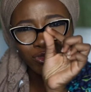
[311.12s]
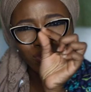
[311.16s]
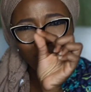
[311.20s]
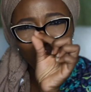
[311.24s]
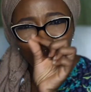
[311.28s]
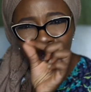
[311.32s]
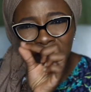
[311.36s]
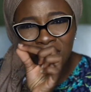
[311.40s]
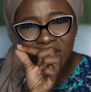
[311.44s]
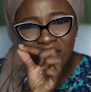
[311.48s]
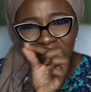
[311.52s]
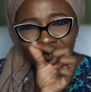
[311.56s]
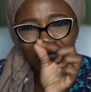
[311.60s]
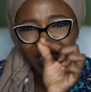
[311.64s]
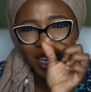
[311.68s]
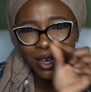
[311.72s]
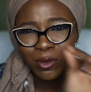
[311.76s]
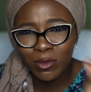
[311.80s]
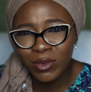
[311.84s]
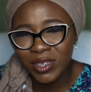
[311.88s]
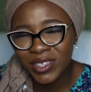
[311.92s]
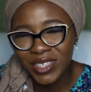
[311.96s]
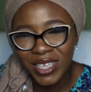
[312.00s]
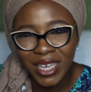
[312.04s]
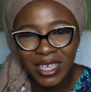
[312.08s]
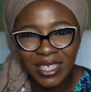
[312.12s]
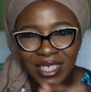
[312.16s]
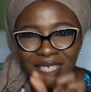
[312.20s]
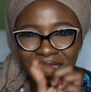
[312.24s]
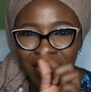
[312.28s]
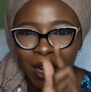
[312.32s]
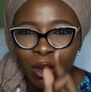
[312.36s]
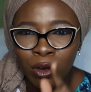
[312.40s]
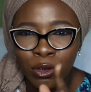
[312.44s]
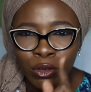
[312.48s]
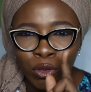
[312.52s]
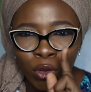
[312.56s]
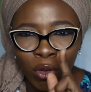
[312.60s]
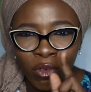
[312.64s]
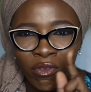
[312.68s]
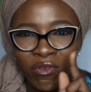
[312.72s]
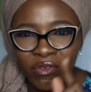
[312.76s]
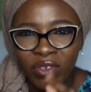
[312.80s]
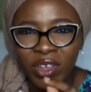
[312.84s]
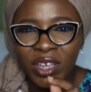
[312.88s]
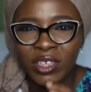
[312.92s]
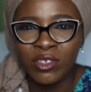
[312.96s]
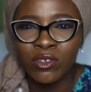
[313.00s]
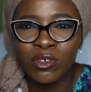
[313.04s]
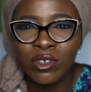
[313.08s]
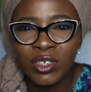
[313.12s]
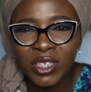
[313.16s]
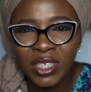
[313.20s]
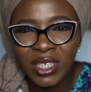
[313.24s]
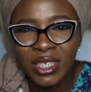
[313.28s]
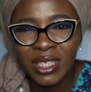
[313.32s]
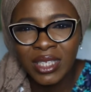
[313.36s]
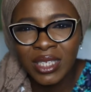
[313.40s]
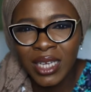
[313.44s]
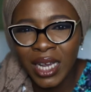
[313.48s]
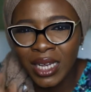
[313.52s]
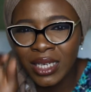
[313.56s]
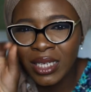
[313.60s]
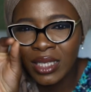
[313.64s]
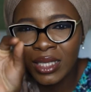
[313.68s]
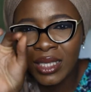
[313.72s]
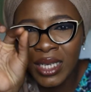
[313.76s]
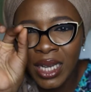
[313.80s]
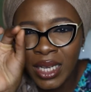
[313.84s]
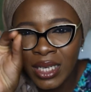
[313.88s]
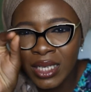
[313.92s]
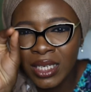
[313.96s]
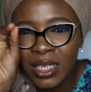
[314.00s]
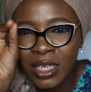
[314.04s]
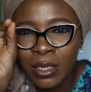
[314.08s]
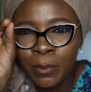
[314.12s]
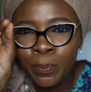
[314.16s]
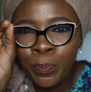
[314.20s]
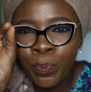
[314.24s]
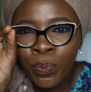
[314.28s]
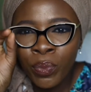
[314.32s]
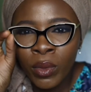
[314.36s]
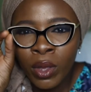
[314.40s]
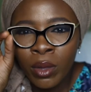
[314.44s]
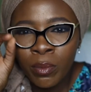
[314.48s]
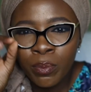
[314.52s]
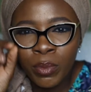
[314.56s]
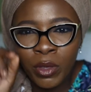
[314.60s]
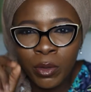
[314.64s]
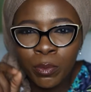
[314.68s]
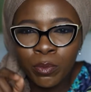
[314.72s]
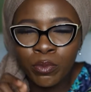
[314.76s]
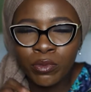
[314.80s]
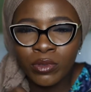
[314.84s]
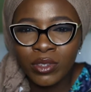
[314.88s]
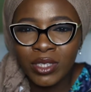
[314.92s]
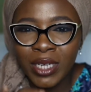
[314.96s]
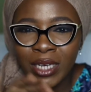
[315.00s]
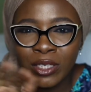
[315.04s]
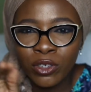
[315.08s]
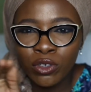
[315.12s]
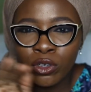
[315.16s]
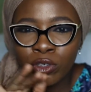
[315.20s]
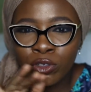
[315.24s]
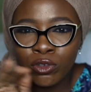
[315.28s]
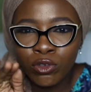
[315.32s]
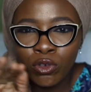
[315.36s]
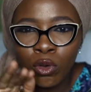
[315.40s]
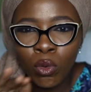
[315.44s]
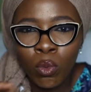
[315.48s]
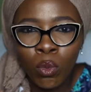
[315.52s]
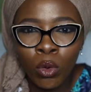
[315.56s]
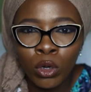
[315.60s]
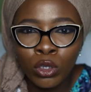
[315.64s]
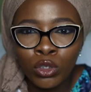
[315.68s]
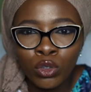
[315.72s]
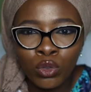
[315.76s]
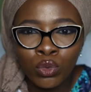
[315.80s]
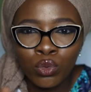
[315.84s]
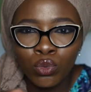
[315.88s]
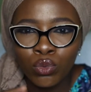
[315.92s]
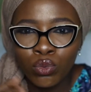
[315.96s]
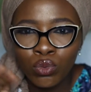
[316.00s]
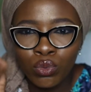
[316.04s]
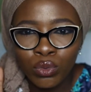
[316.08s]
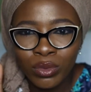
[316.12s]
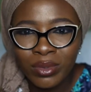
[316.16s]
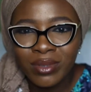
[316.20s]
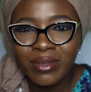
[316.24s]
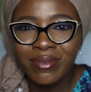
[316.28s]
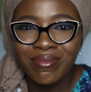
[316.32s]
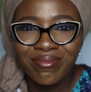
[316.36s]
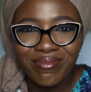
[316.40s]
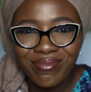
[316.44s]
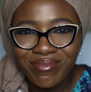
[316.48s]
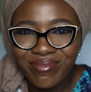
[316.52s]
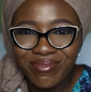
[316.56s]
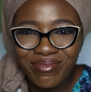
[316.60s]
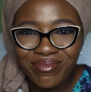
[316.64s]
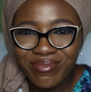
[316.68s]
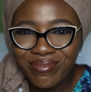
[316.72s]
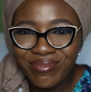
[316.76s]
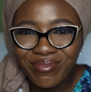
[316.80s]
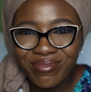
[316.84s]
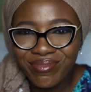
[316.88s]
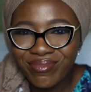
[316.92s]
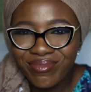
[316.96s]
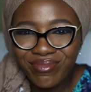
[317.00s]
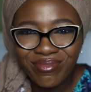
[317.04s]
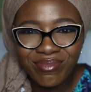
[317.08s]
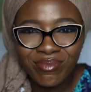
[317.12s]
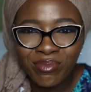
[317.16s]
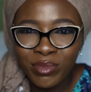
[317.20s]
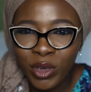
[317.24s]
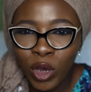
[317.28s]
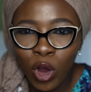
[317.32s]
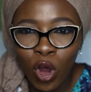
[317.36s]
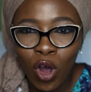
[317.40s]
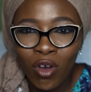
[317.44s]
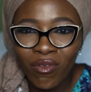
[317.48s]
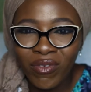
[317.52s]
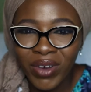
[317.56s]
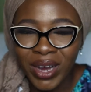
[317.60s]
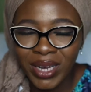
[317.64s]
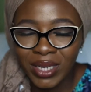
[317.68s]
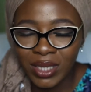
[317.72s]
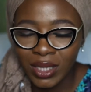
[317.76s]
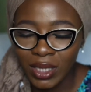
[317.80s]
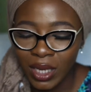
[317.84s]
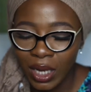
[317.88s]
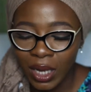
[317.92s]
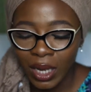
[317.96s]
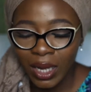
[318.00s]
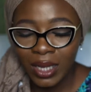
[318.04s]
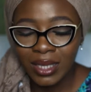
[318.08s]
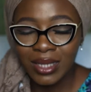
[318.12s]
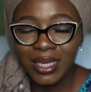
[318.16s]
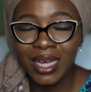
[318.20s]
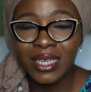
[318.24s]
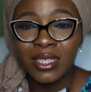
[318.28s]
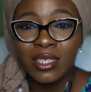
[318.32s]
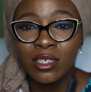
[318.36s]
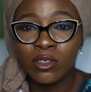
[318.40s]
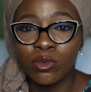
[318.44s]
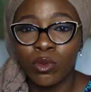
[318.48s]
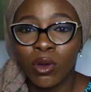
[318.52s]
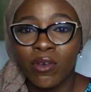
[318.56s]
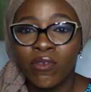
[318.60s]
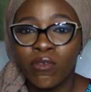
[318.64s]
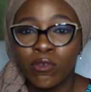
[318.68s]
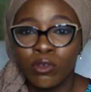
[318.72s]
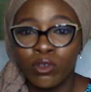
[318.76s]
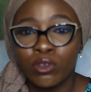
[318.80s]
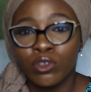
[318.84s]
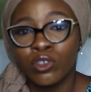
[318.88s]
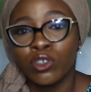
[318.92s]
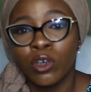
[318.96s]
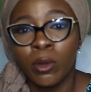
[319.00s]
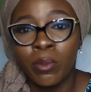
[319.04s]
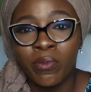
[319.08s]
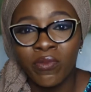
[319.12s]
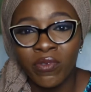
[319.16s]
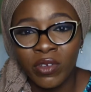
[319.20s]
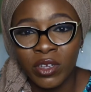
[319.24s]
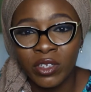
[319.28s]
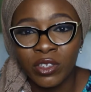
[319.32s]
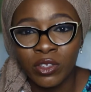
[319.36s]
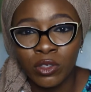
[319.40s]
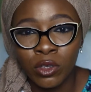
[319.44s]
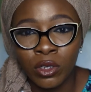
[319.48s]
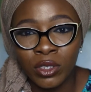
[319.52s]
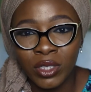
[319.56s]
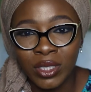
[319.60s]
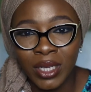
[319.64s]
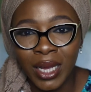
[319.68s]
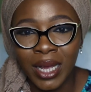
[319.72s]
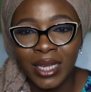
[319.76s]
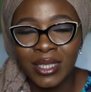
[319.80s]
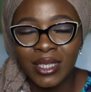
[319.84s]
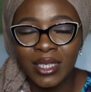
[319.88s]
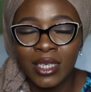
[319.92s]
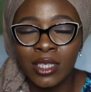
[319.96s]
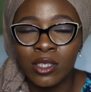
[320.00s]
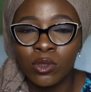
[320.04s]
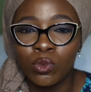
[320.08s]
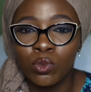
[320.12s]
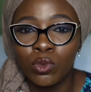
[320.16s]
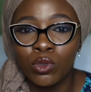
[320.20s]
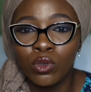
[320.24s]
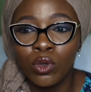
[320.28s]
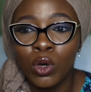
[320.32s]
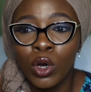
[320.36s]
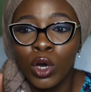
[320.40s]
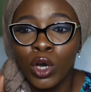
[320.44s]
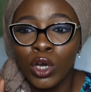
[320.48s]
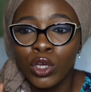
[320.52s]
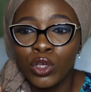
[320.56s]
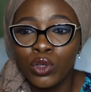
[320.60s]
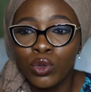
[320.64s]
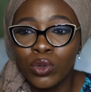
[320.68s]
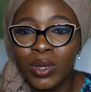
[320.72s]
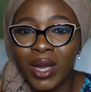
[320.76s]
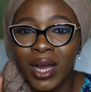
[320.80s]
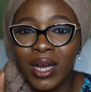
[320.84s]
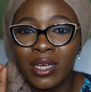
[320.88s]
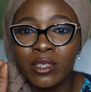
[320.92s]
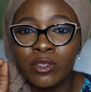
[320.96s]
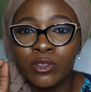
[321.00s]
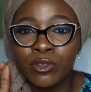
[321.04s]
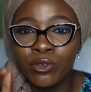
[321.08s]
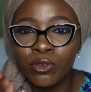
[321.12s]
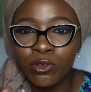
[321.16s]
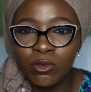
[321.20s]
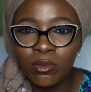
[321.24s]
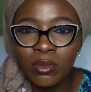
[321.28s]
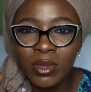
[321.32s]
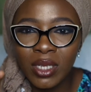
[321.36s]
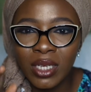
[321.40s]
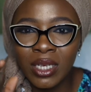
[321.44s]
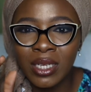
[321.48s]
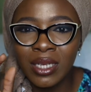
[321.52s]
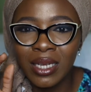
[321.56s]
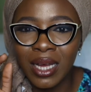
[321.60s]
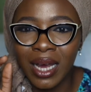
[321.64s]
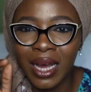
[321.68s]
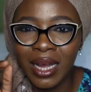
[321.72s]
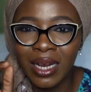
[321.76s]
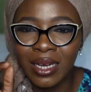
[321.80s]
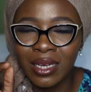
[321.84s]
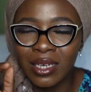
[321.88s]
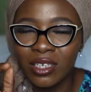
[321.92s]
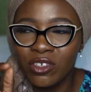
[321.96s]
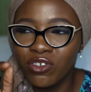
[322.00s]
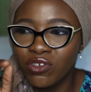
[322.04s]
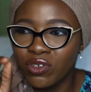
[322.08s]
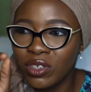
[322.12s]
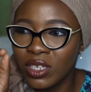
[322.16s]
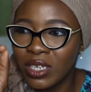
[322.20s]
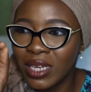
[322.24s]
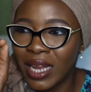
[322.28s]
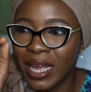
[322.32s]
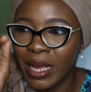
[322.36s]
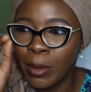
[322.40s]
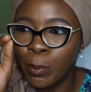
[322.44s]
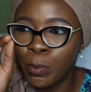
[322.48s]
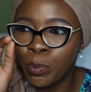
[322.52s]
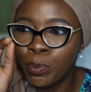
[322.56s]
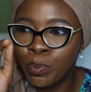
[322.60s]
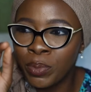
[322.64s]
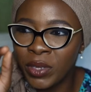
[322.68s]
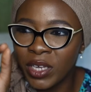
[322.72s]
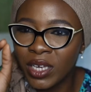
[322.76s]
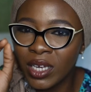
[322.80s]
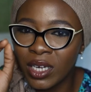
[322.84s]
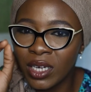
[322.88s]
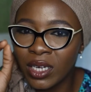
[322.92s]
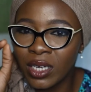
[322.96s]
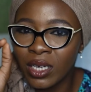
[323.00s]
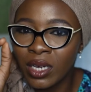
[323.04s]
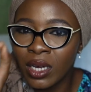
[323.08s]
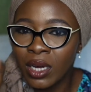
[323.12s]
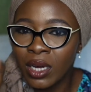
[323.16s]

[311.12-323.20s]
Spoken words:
witches and wizards that are on your face, just tiny pimples that just don't want to be covered. That is what Photoshop Fix does, guys. It will, you can zoom in and literally like pick.